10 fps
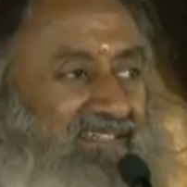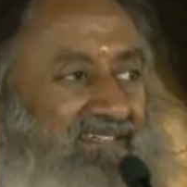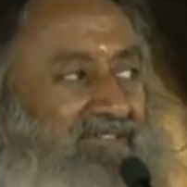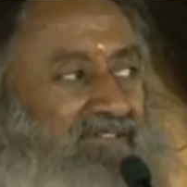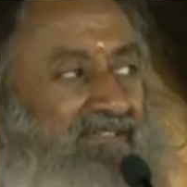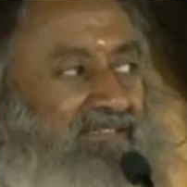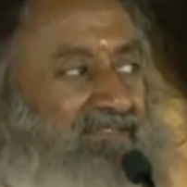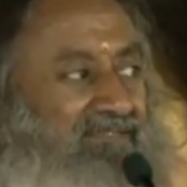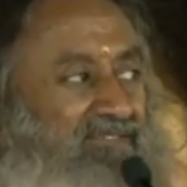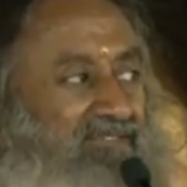You can,
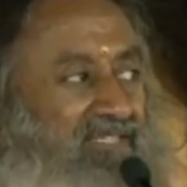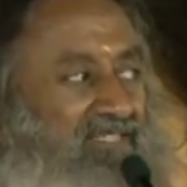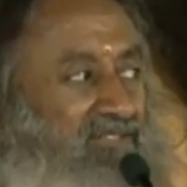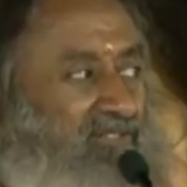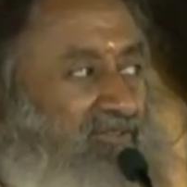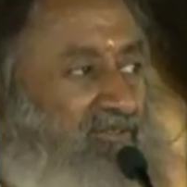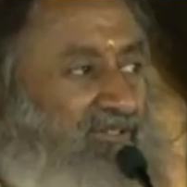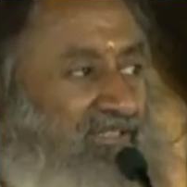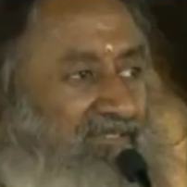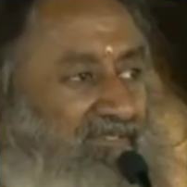you should enjoy all different